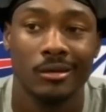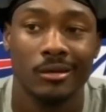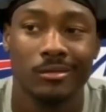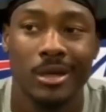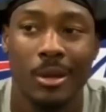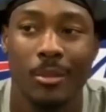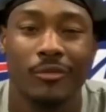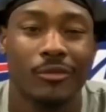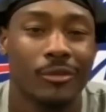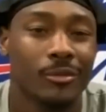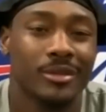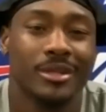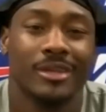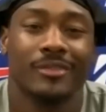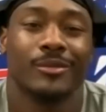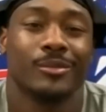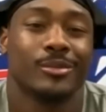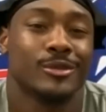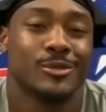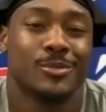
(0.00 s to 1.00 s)
coming from a
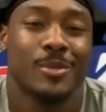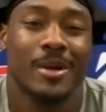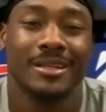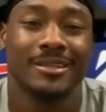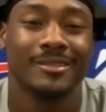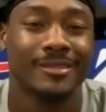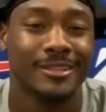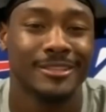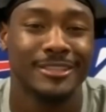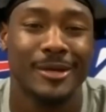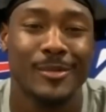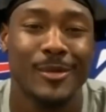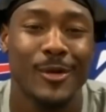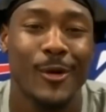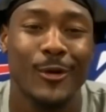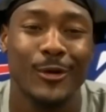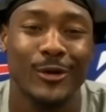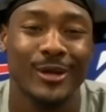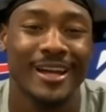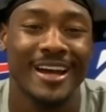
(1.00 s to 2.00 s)
different perspective because I'm an
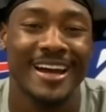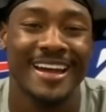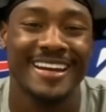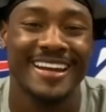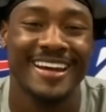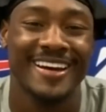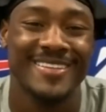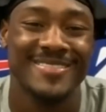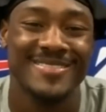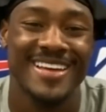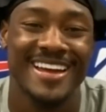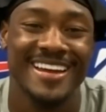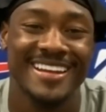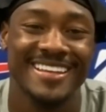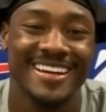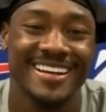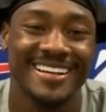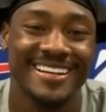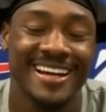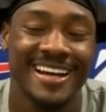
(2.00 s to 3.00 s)
older guy now. I'm not a
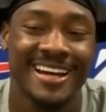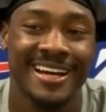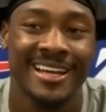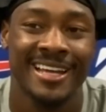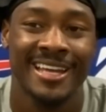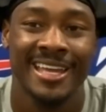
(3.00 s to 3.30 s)
young guy.